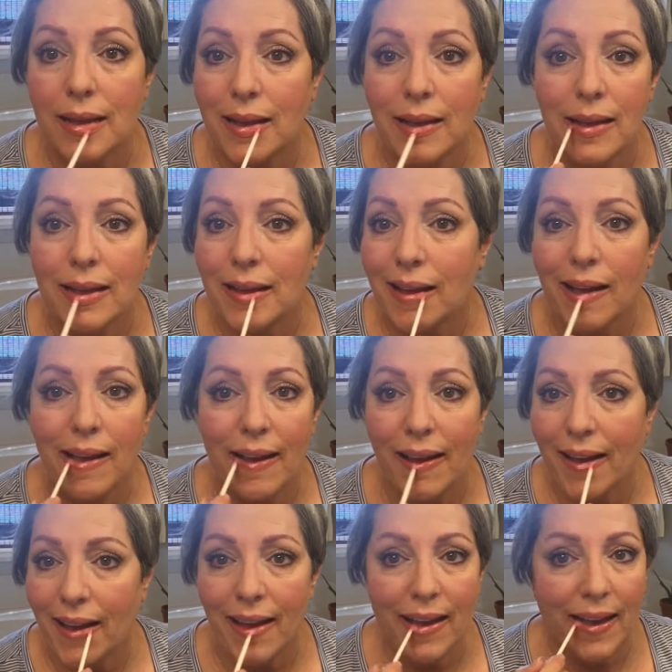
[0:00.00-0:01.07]
I
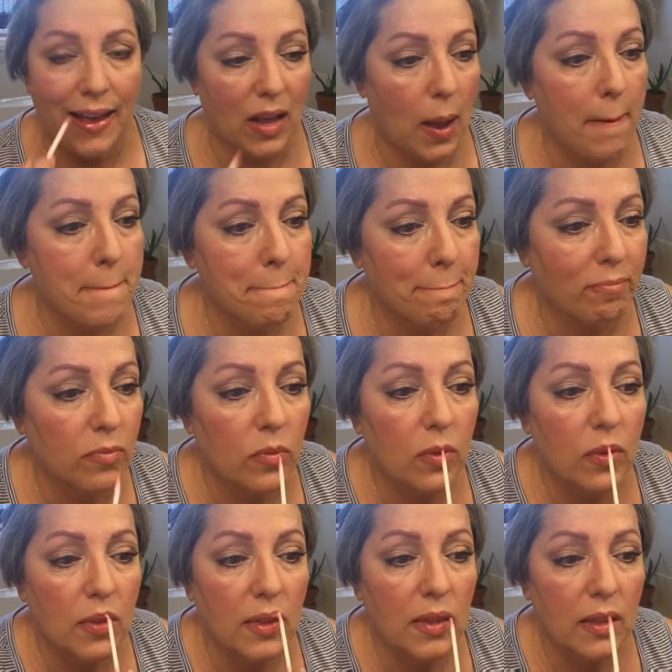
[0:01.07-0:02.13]
love the
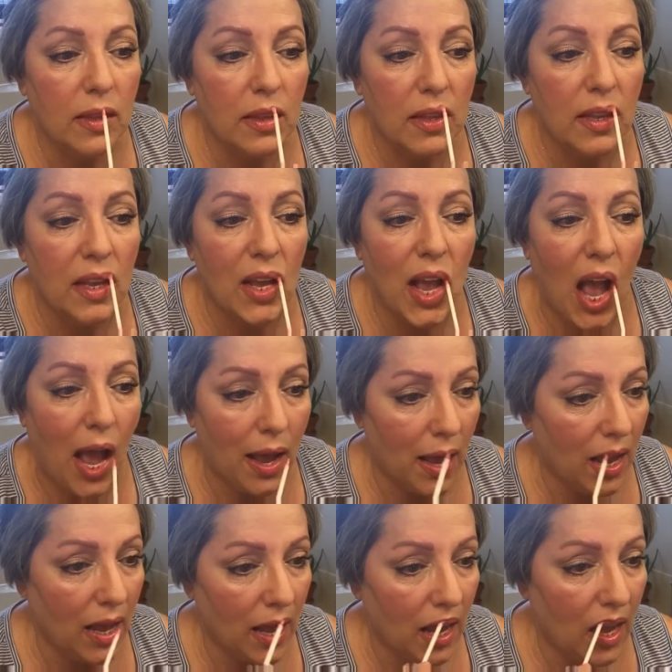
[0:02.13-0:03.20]
combination of those two
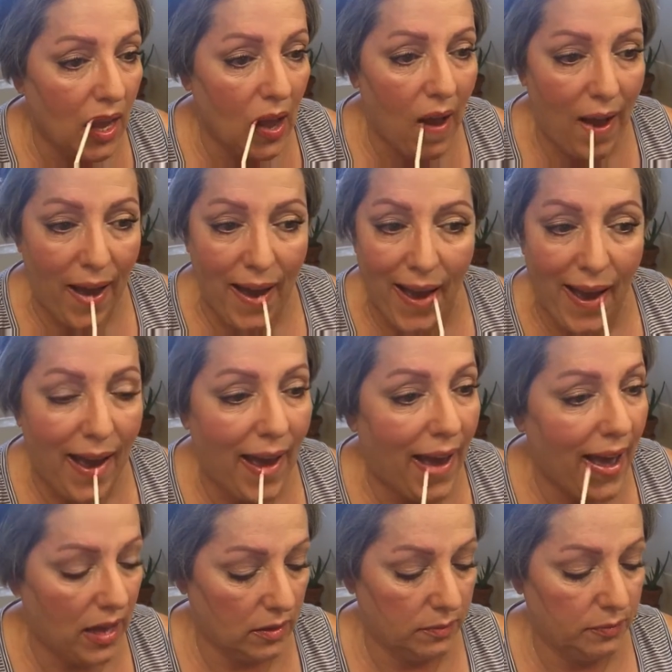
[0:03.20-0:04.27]
together.
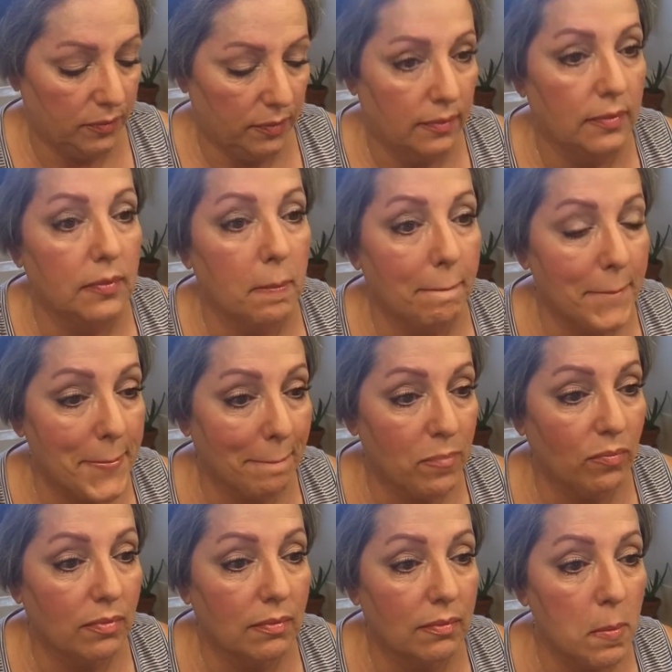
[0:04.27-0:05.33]
Again, a nice
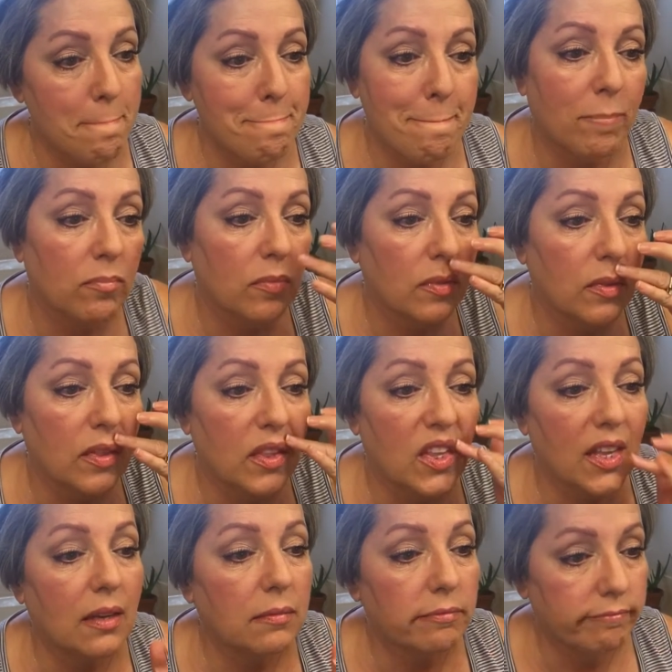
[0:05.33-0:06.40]
soft
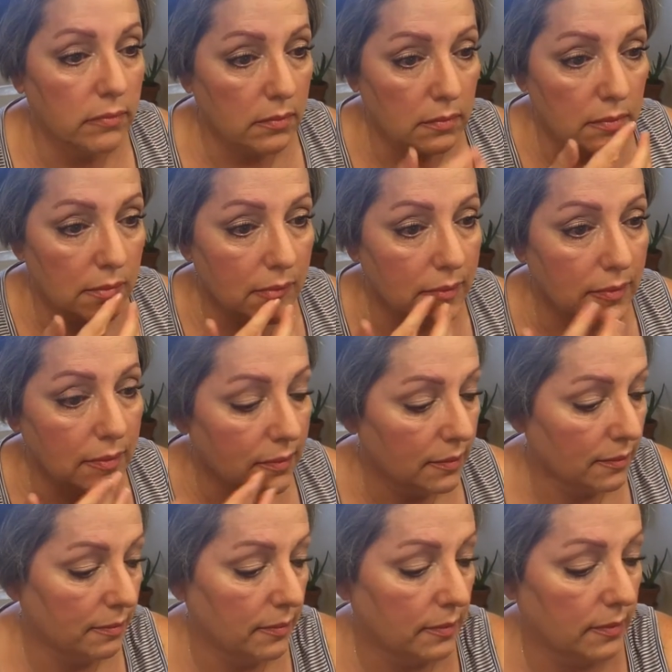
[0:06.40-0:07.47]
pink
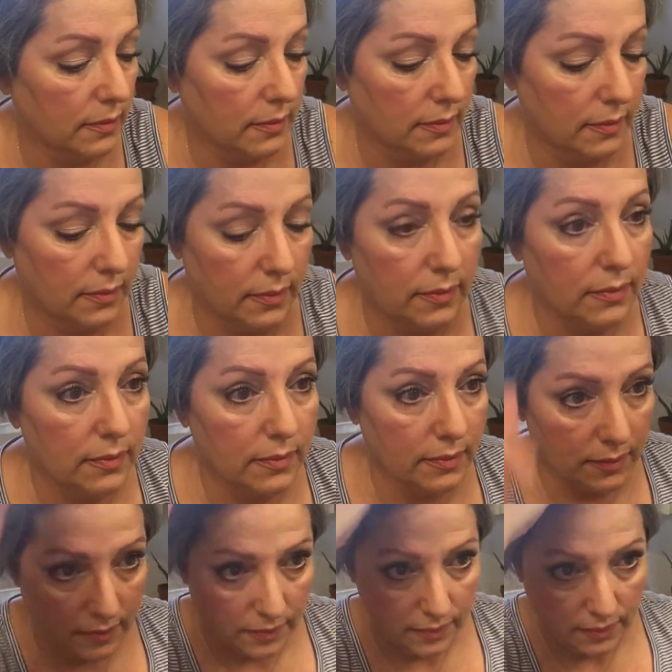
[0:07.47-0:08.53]
glow
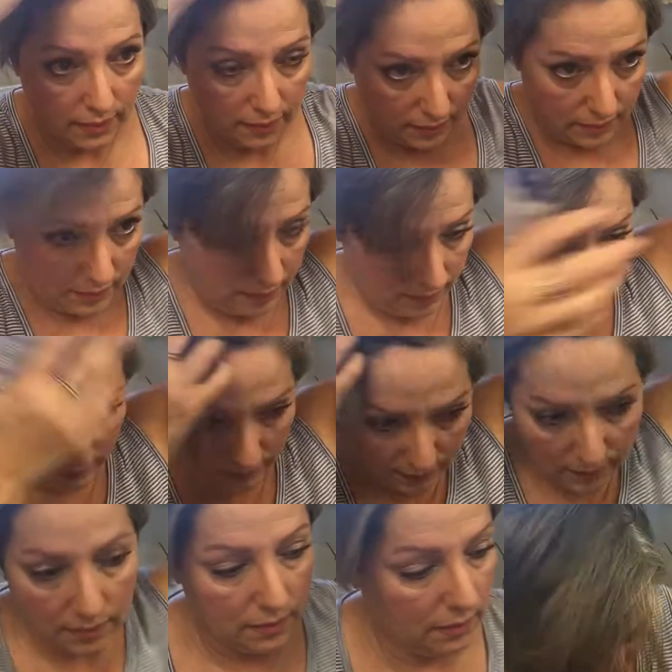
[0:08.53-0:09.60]
for your lips. It
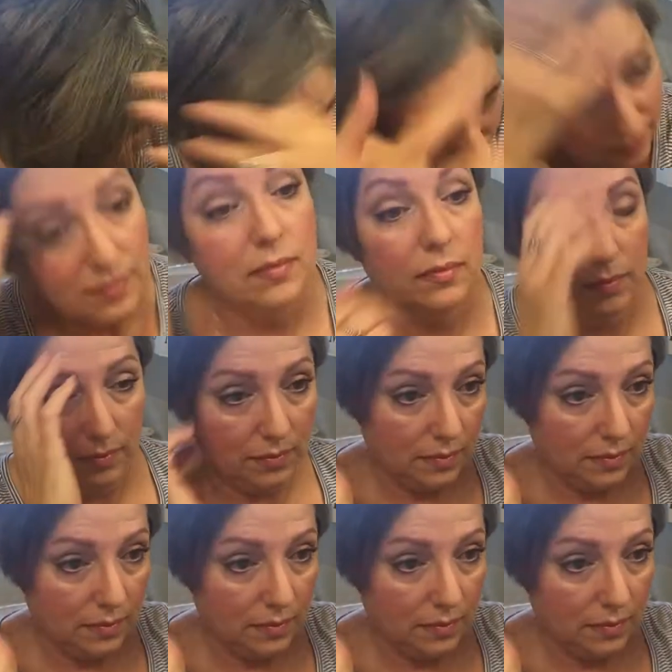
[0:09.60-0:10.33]
looks so natural.